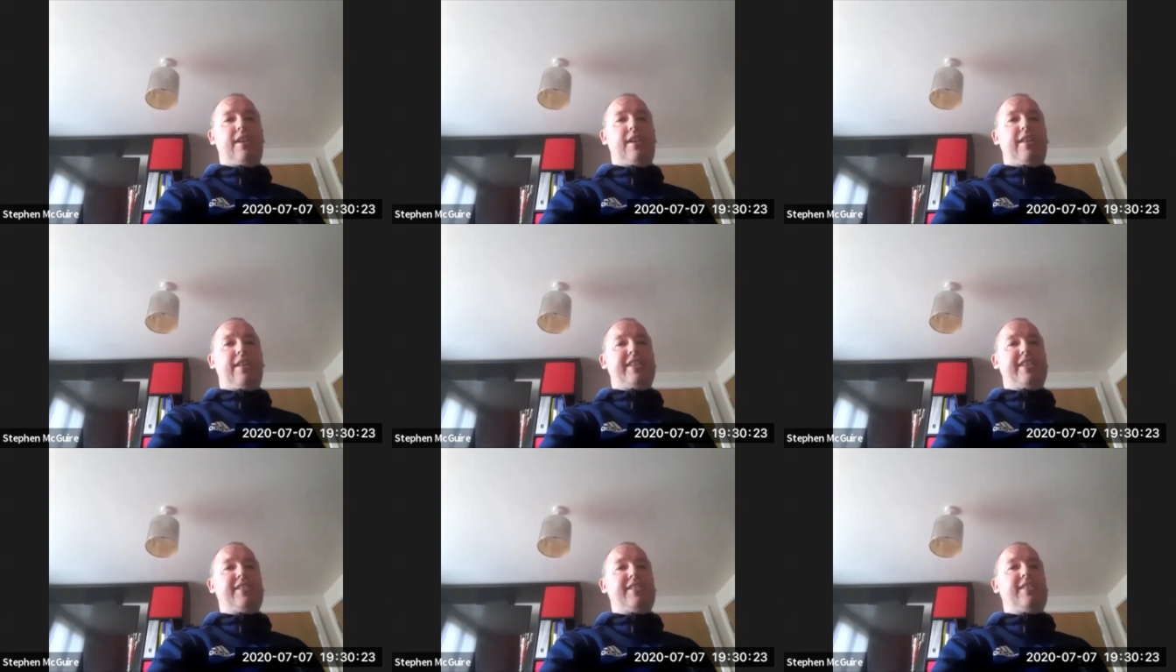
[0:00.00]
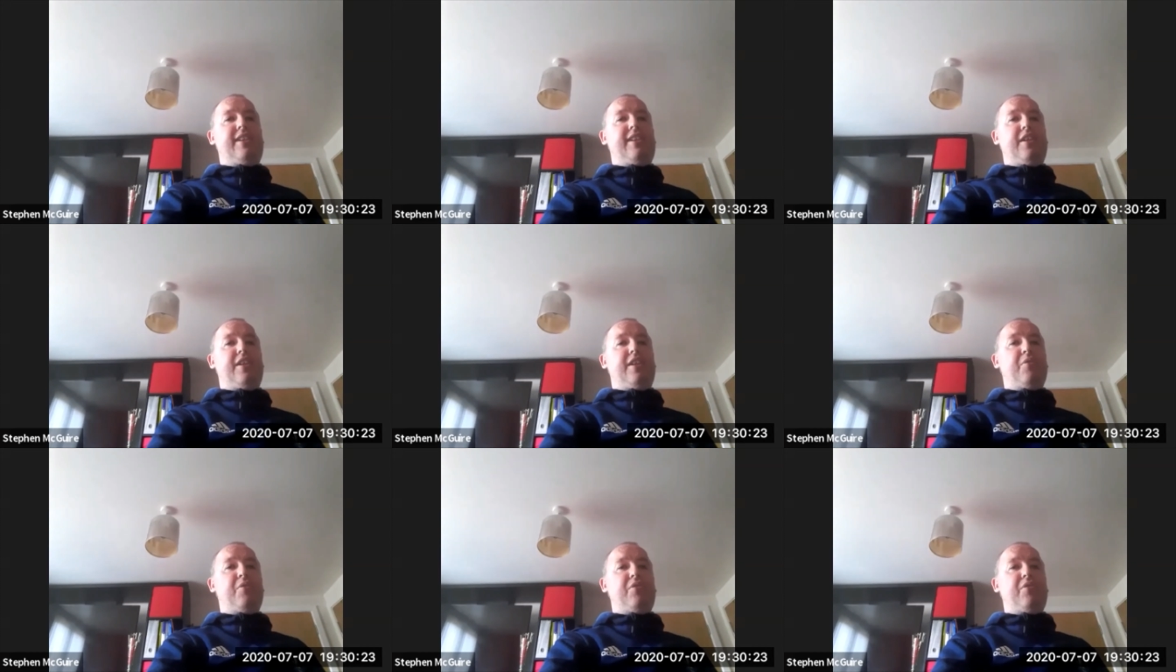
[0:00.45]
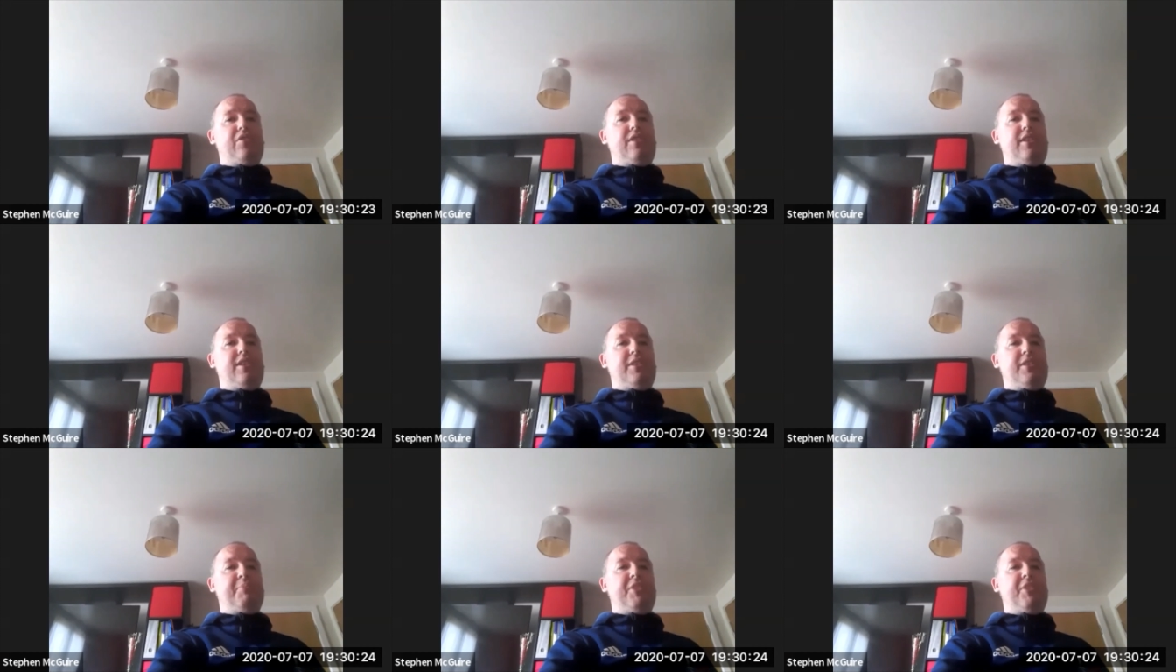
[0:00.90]
Listen to your
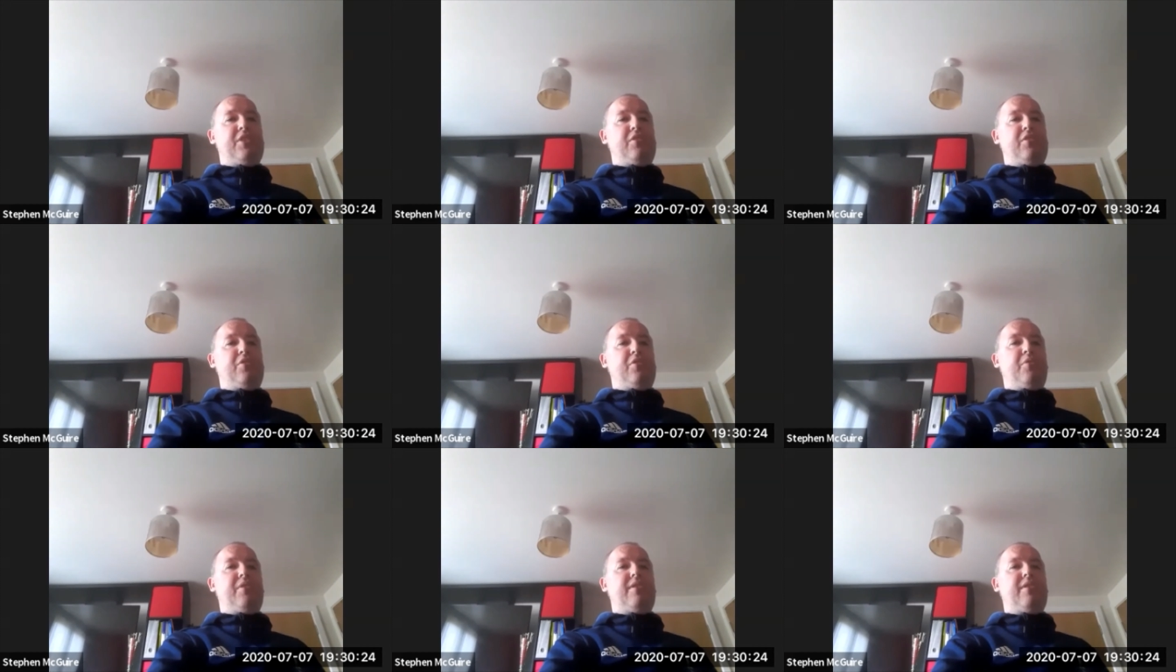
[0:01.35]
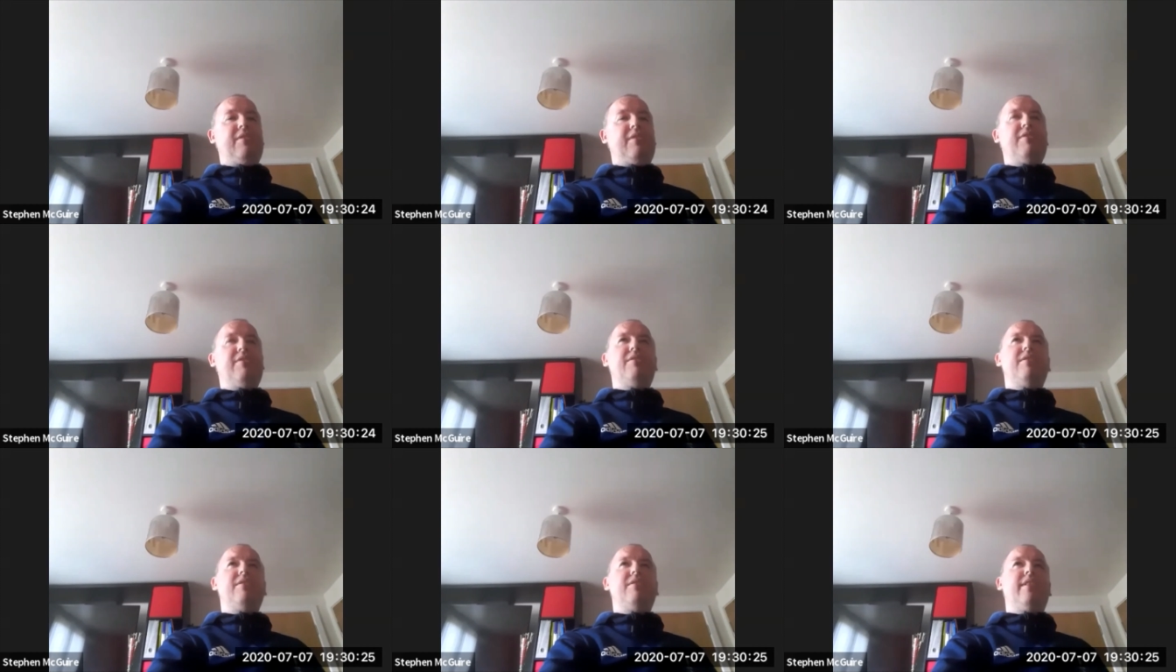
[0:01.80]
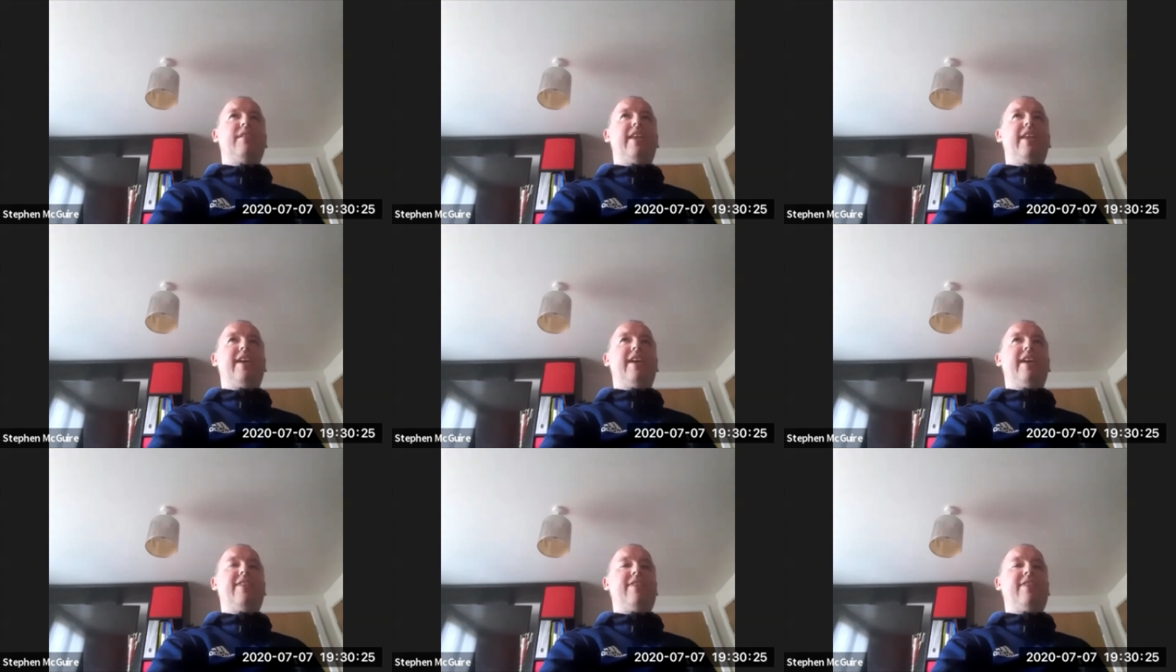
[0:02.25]
coaches, but don't
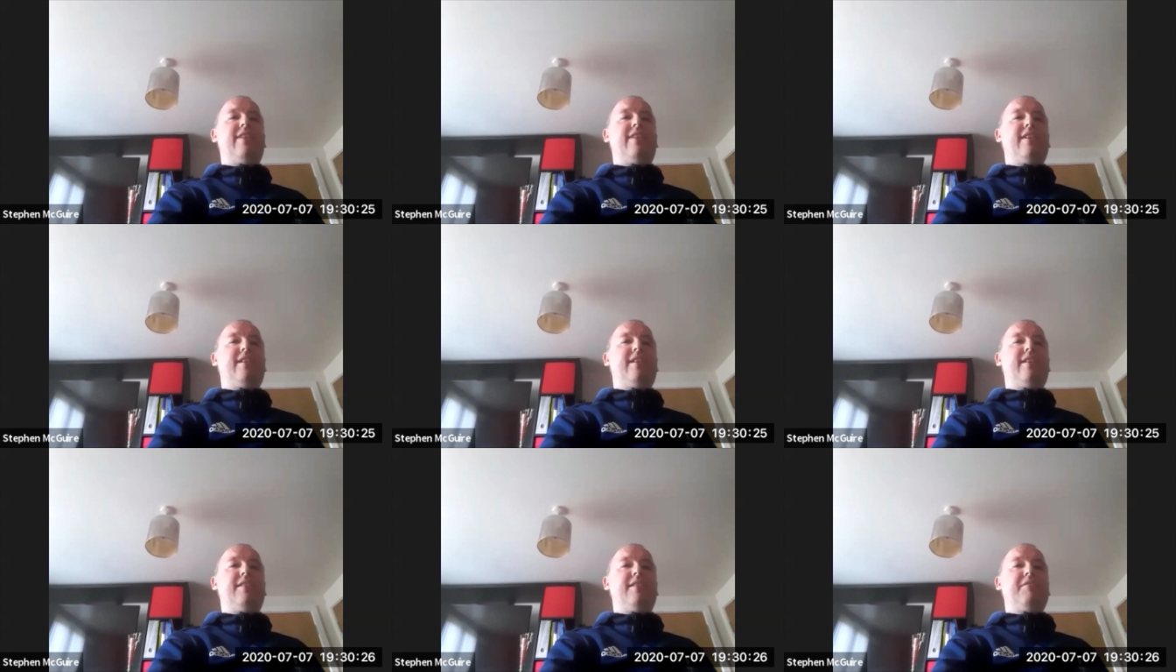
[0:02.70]
let the